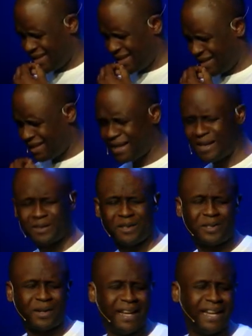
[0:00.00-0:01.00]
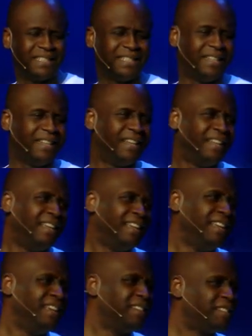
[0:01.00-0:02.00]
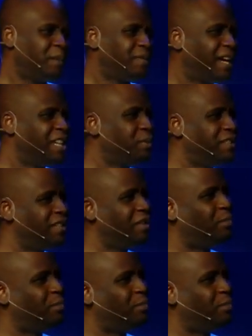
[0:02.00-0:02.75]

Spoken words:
Take out the trash, and sometimes we see the